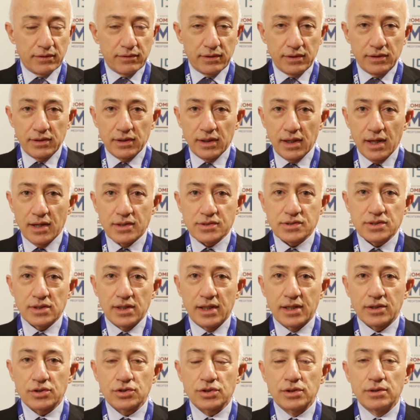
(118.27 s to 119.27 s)
in the last
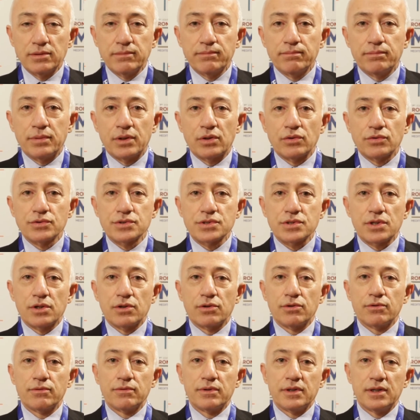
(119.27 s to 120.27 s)
election, but
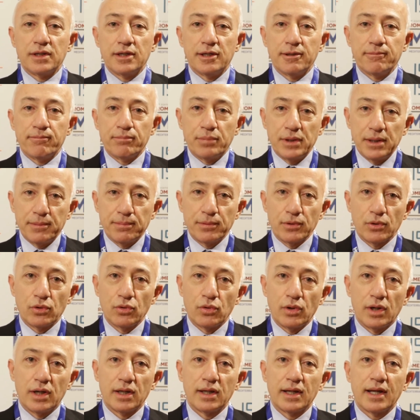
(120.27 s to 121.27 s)
also the people
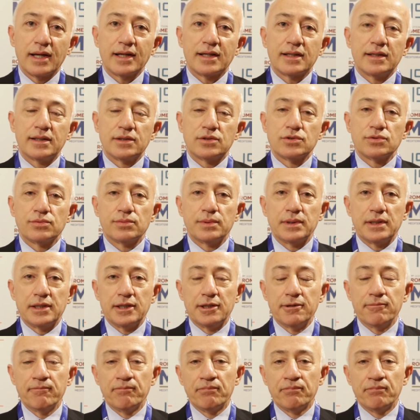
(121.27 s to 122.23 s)
who are likely to be